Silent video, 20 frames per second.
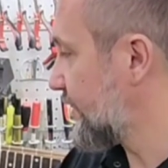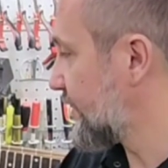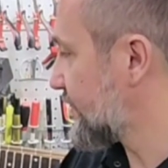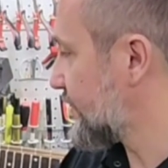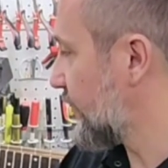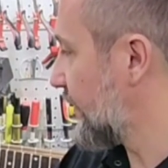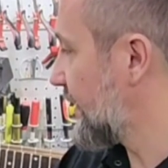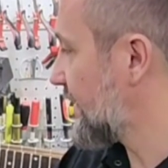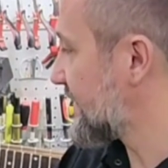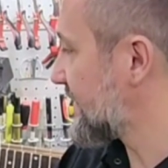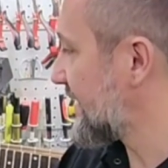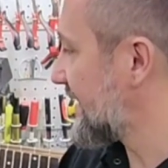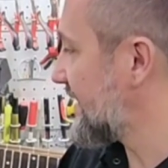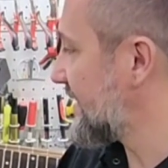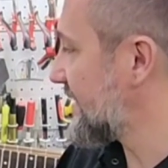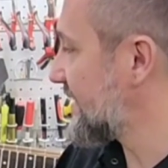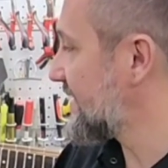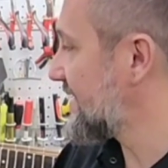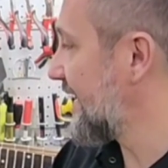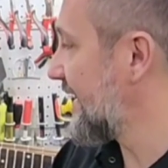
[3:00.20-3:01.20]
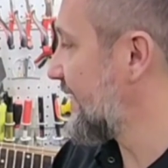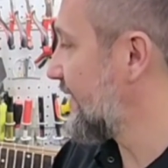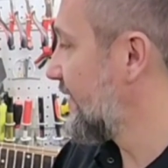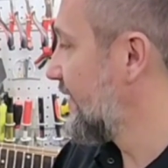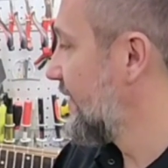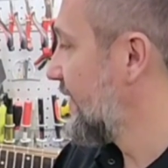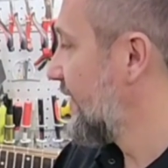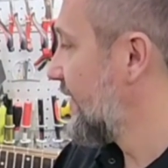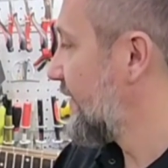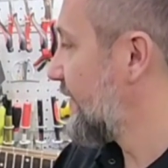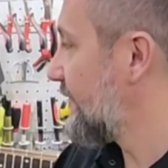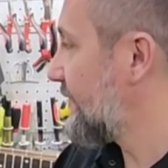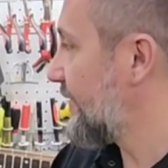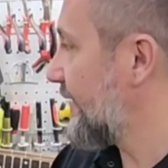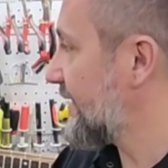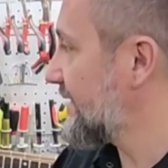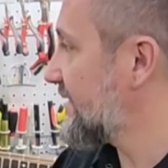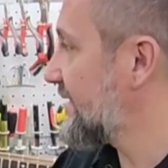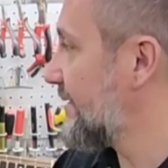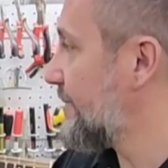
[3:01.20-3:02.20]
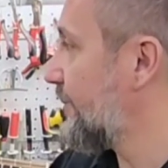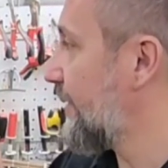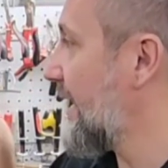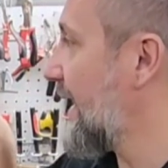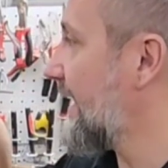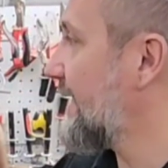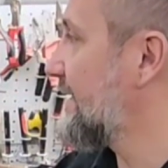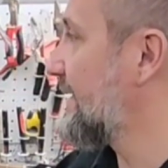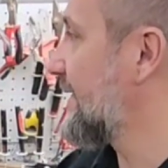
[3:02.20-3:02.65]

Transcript: this week, is getting this thing fixed and back